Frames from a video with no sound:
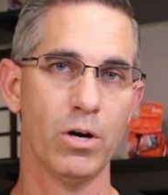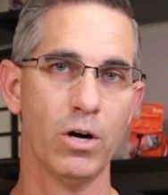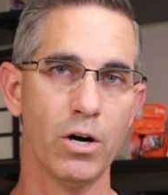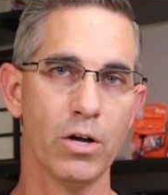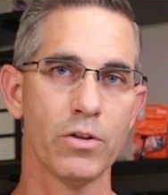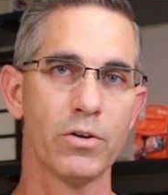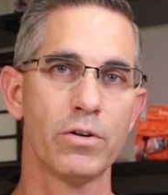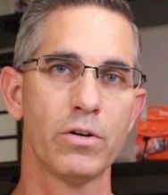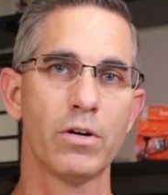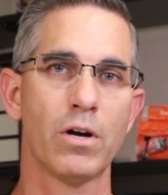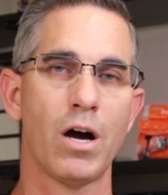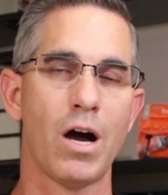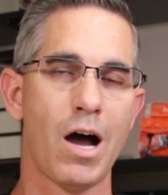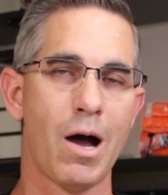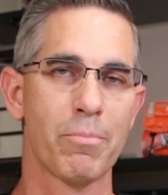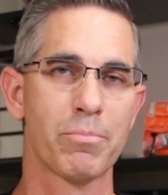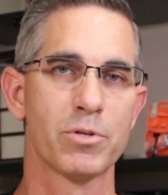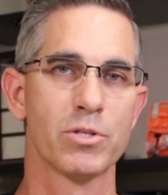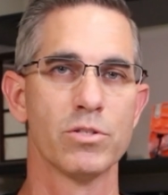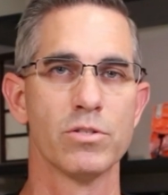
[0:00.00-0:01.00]
other
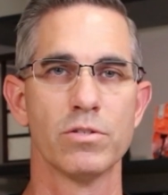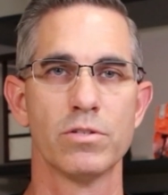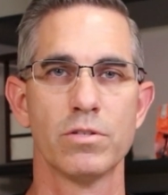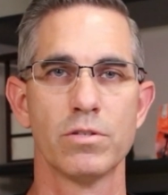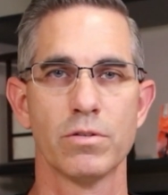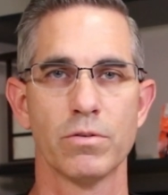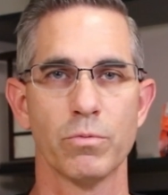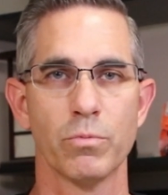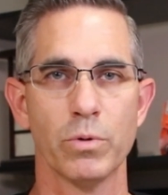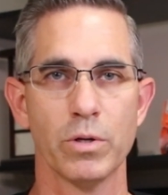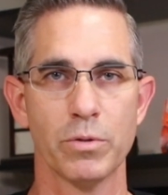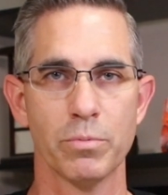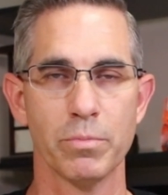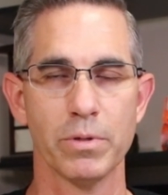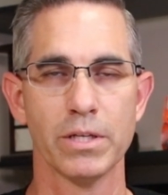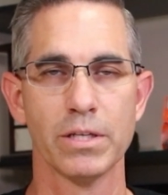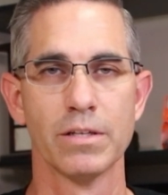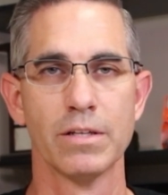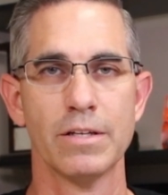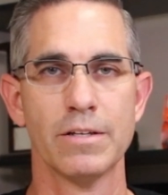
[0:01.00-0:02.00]
options with
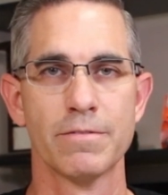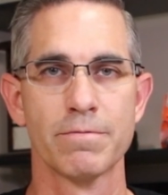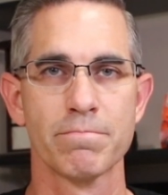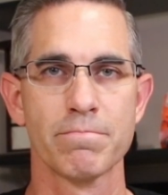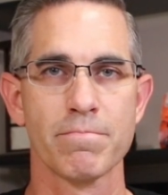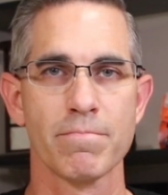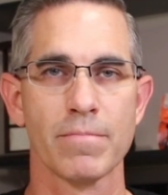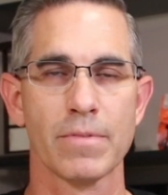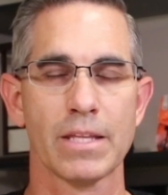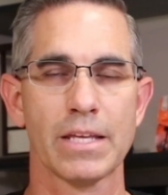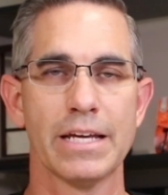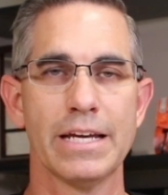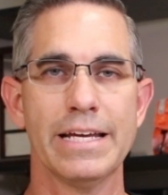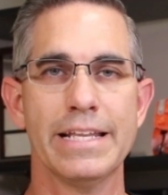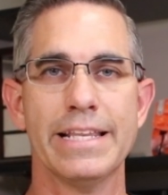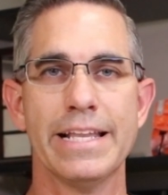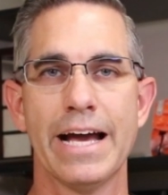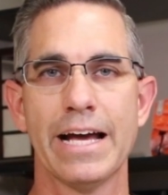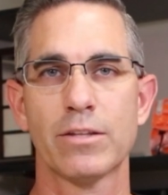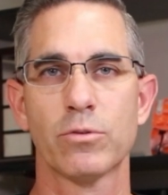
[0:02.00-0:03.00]
me.
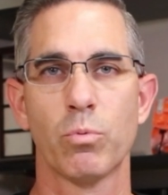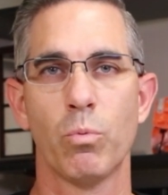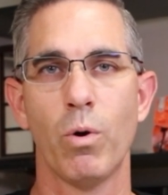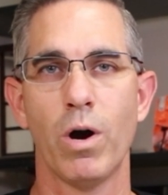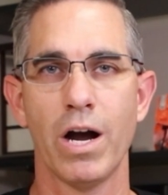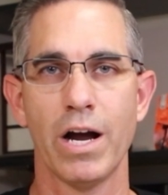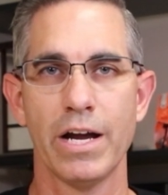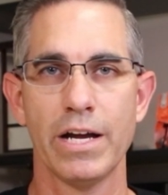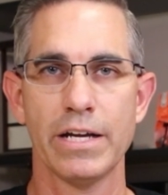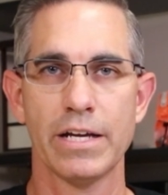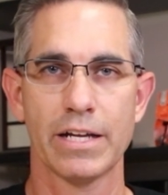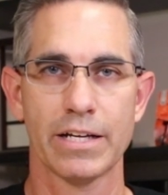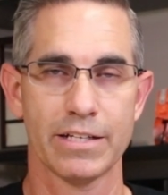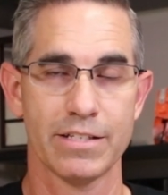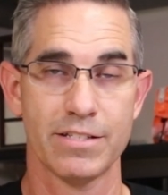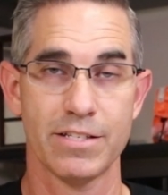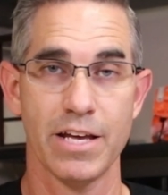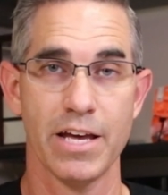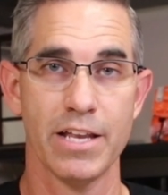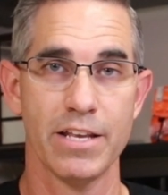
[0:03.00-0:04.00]
And that's why, like I
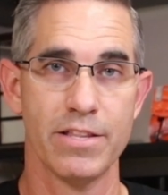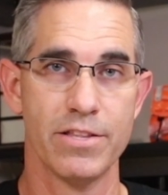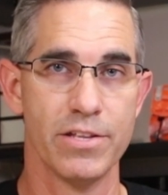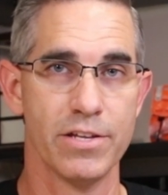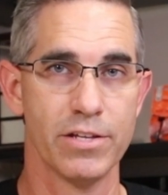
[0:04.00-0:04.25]
said,